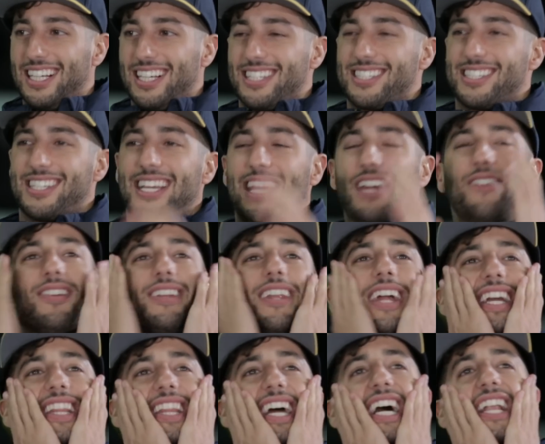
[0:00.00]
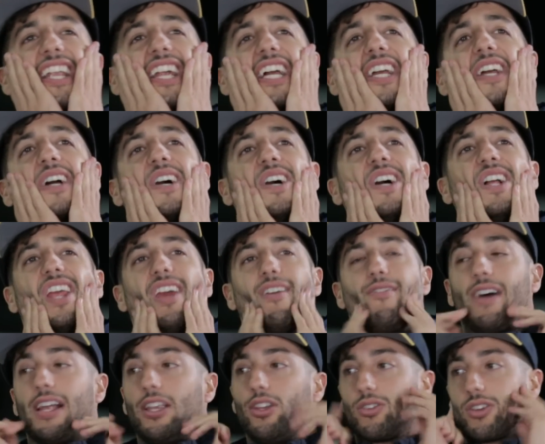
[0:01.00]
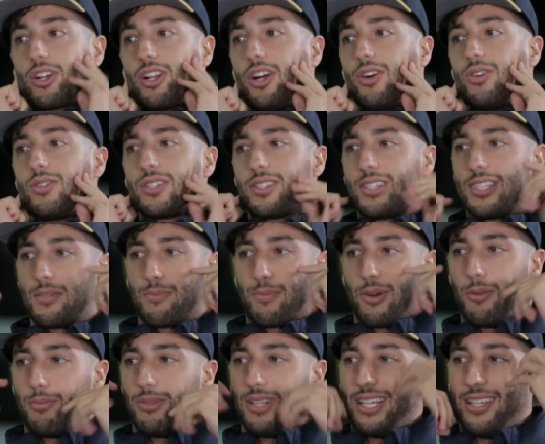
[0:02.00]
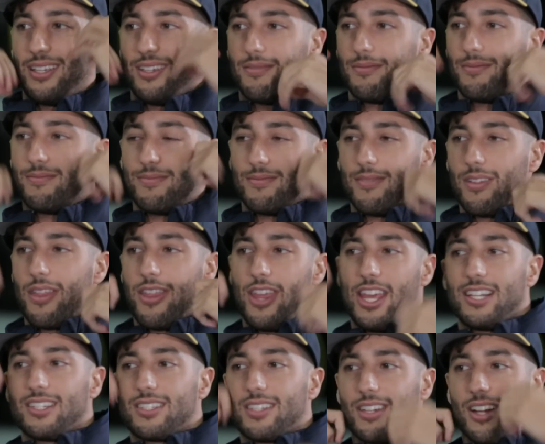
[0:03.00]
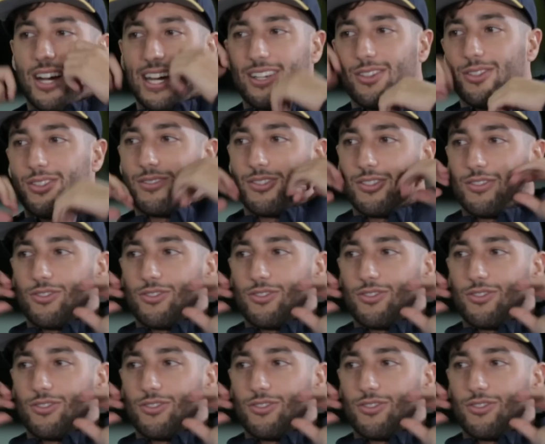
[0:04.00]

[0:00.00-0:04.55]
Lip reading: So even like that, like if I look close, there's probably things that I could